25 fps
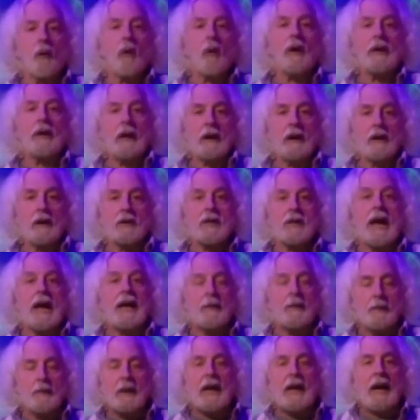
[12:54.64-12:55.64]
years, and
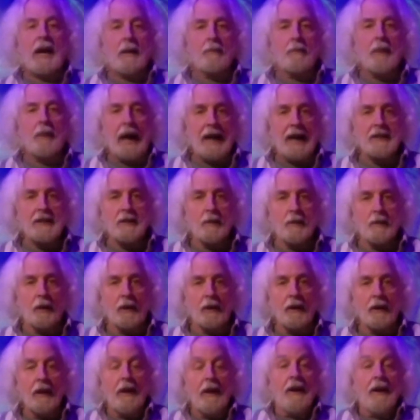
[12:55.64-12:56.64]
it became possible.
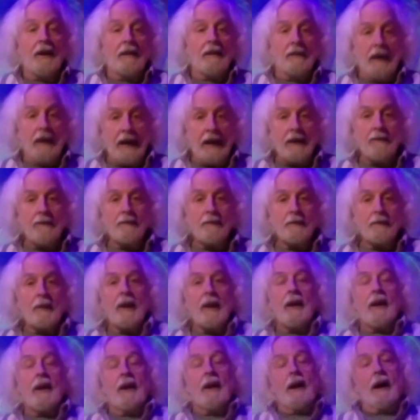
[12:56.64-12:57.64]
Then,
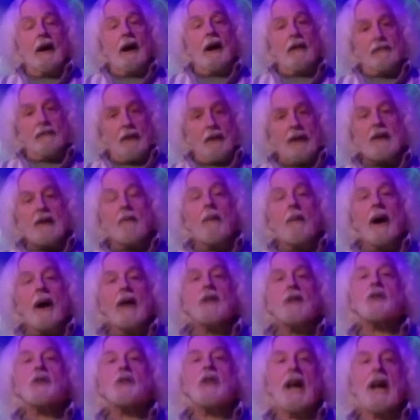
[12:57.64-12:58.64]
a friend of
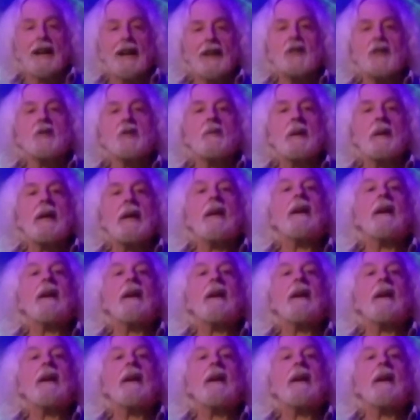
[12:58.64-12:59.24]
mine challenged me